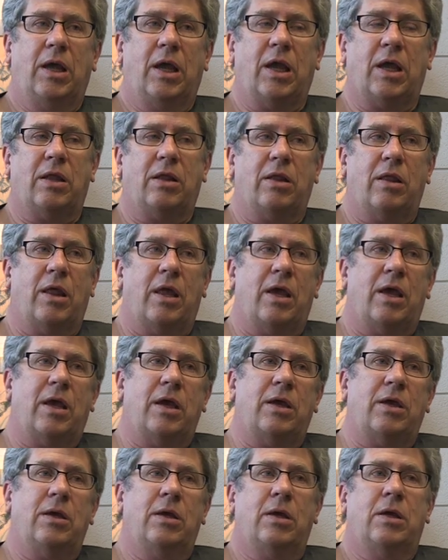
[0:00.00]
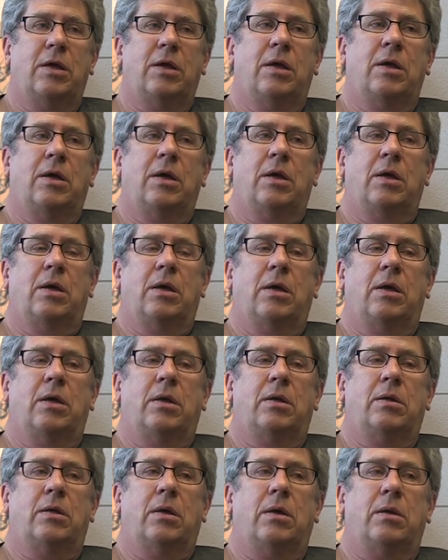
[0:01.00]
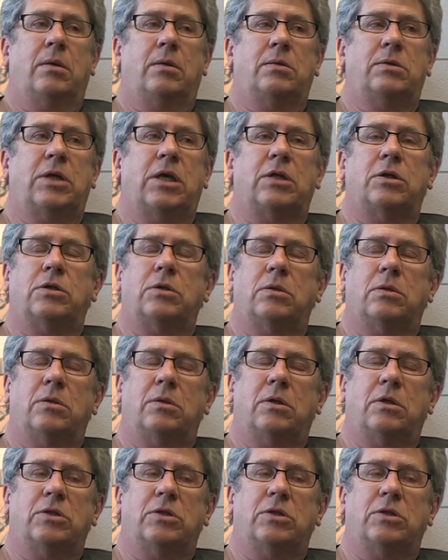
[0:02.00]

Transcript: And they tend to